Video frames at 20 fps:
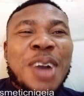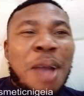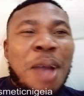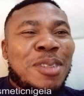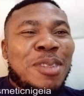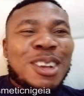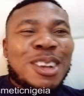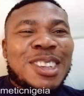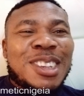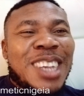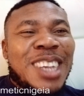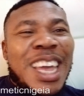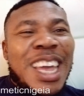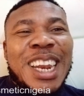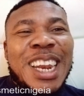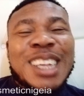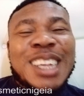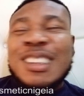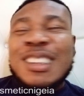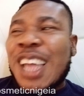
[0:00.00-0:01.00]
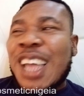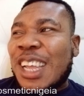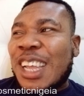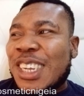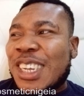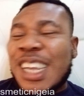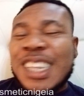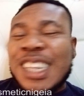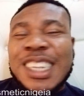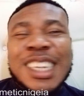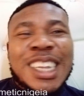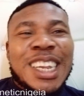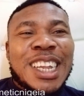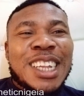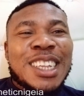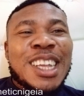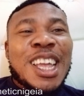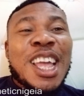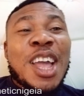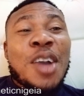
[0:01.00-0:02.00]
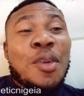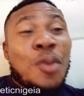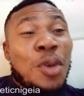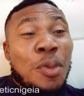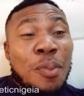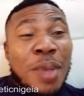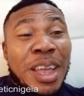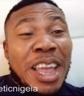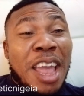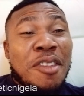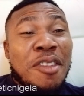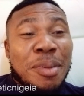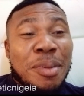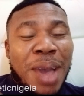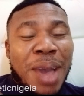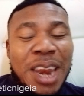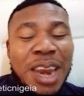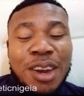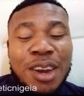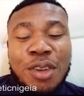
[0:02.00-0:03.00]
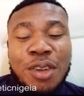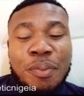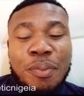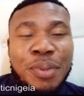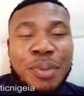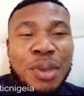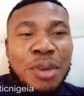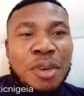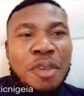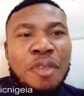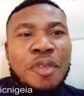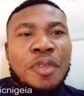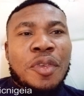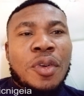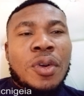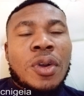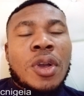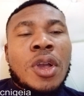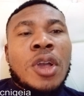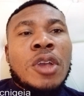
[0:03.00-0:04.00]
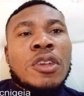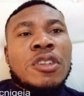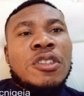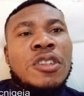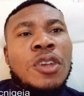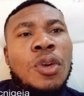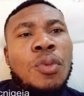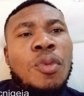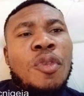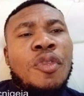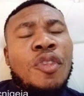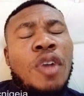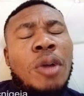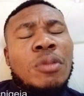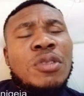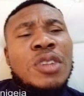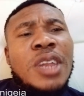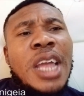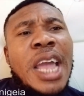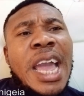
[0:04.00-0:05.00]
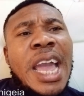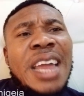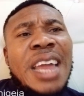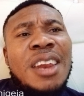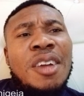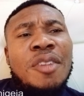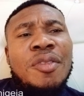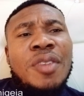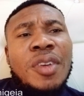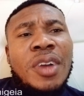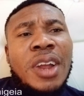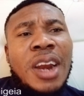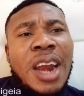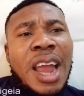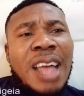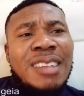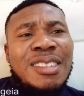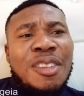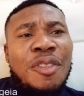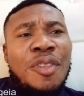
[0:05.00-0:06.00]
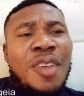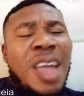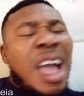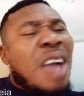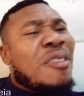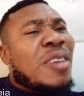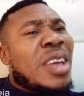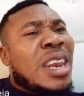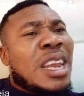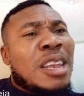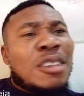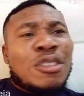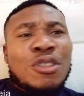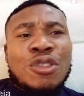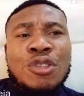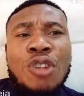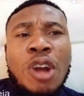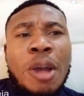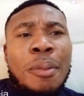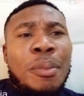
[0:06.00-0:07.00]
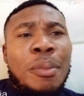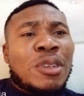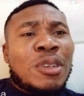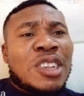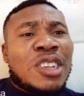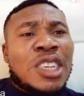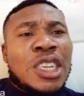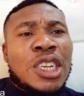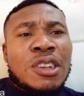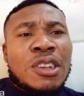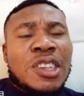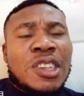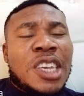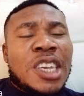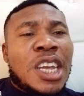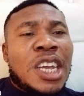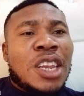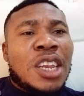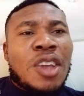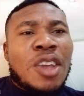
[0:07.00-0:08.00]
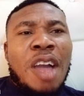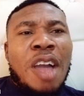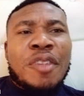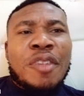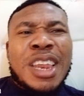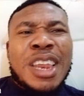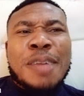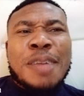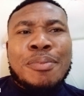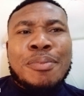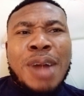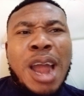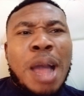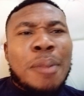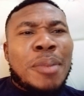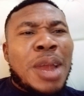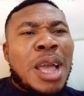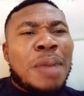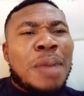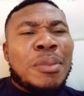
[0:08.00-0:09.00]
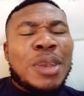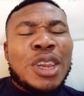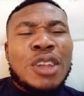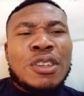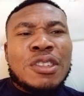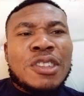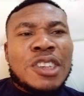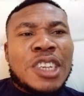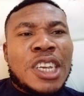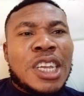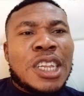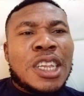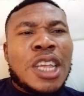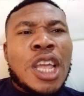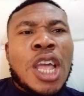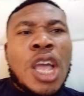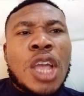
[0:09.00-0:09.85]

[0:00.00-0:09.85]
I'm just saying this, you getting it? We make everybody look beautiful. So we've come to the end of the class. If you have any troubles in your skin, you have any problem in your skin,